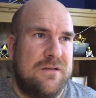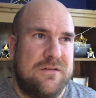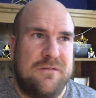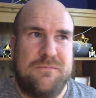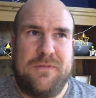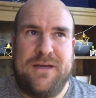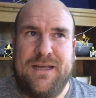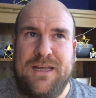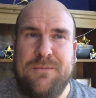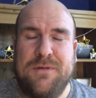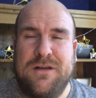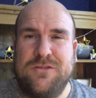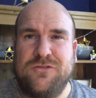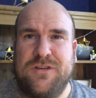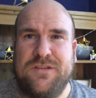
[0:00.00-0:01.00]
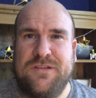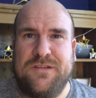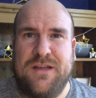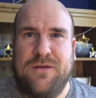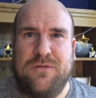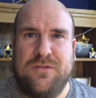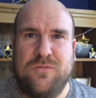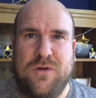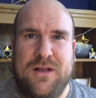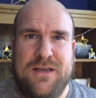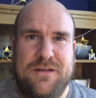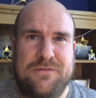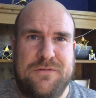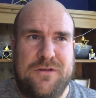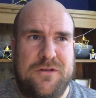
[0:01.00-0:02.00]
My email address is there as well
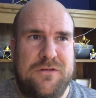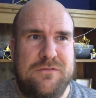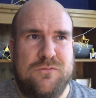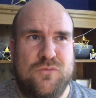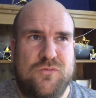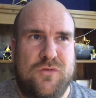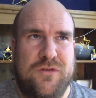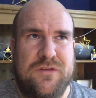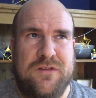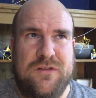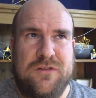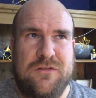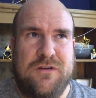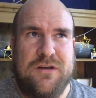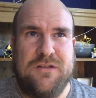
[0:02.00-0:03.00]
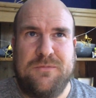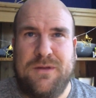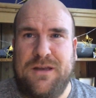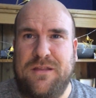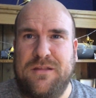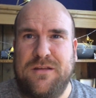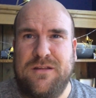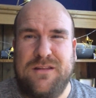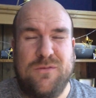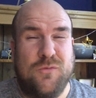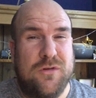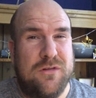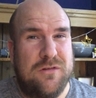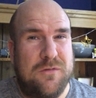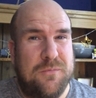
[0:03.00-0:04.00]
if you wanted to ask me anything you didn't
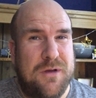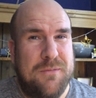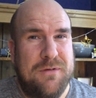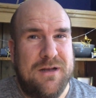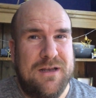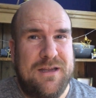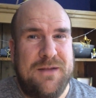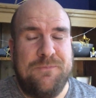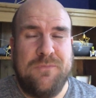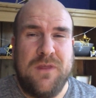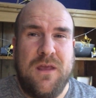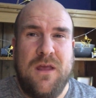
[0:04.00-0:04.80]
want to do it publicly.